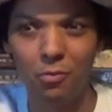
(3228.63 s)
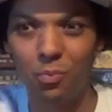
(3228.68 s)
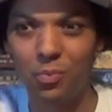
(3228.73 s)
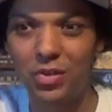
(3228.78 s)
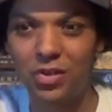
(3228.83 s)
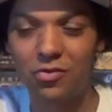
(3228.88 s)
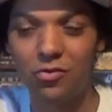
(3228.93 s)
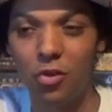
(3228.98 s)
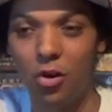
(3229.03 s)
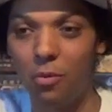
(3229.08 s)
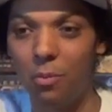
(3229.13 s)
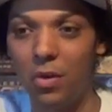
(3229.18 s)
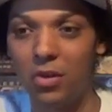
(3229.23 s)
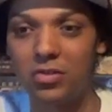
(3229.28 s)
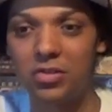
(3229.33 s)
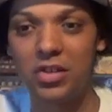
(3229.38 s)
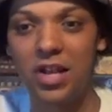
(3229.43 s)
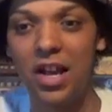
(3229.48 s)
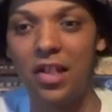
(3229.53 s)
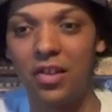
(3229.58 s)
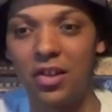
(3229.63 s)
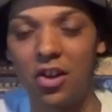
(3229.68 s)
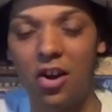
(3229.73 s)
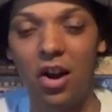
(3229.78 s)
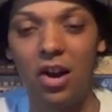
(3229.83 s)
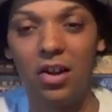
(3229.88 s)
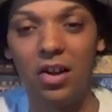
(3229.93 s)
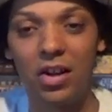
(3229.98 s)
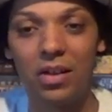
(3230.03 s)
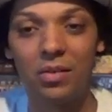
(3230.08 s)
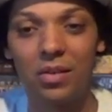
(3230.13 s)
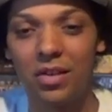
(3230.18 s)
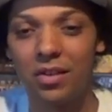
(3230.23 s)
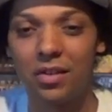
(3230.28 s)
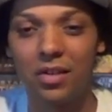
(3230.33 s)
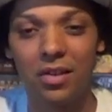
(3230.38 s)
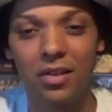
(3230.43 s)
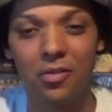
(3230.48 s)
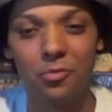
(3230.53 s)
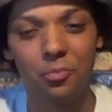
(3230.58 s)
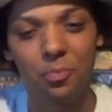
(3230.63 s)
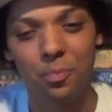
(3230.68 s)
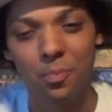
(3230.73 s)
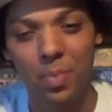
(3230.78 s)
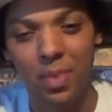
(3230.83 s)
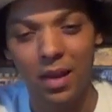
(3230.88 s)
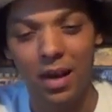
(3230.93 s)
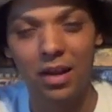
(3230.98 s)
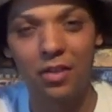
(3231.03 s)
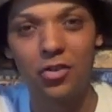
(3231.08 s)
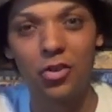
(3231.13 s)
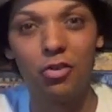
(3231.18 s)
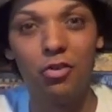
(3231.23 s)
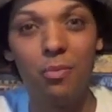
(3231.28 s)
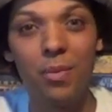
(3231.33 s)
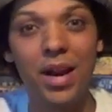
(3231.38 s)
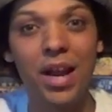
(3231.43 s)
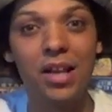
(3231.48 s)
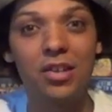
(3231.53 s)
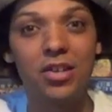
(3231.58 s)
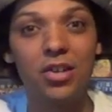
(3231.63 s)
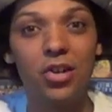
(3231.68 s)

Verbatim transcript: It's not much there. The guy looked in two minutes.